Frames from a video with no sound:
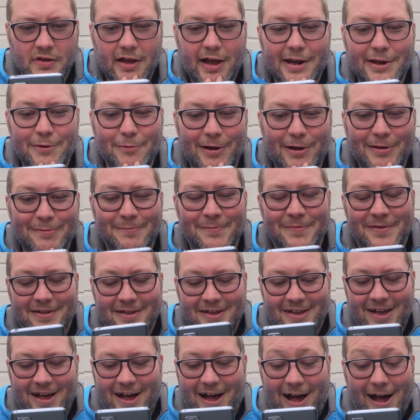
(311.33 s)
Anyway,
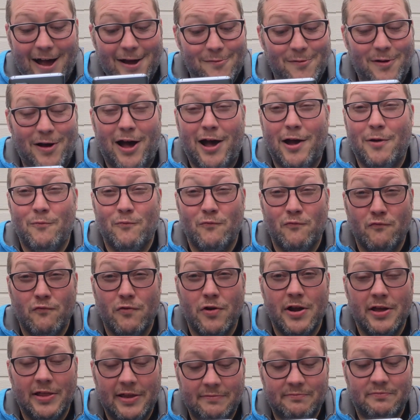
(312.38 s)
I'm
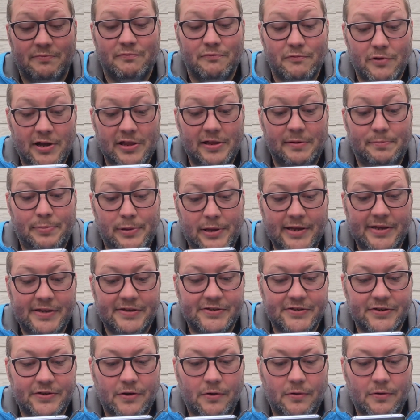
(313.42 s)
really
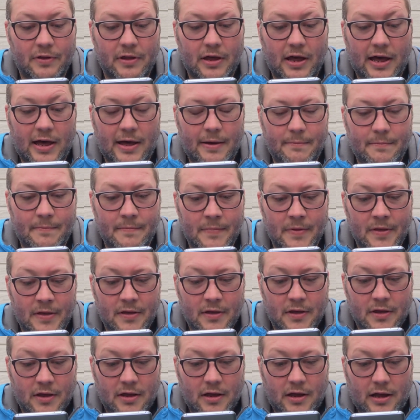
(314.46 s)
pleased. You know,
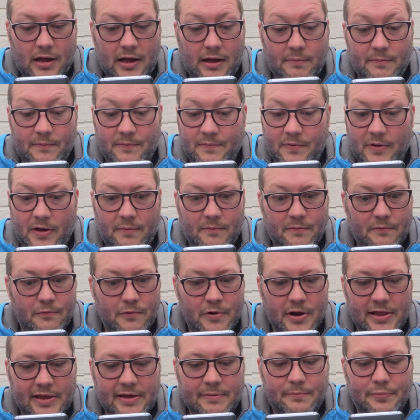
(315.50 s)
I'm
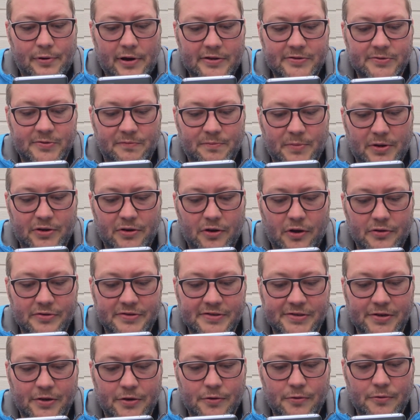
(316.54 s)
really impressed with my Nord
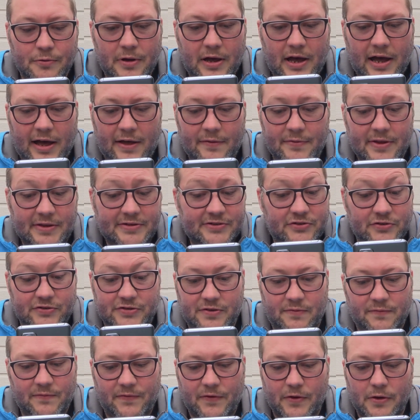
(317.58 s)
2, and this
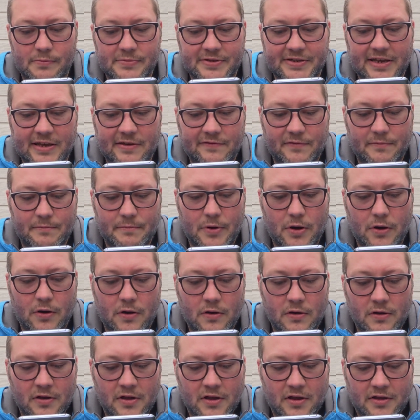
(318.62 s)
just confirms it even more.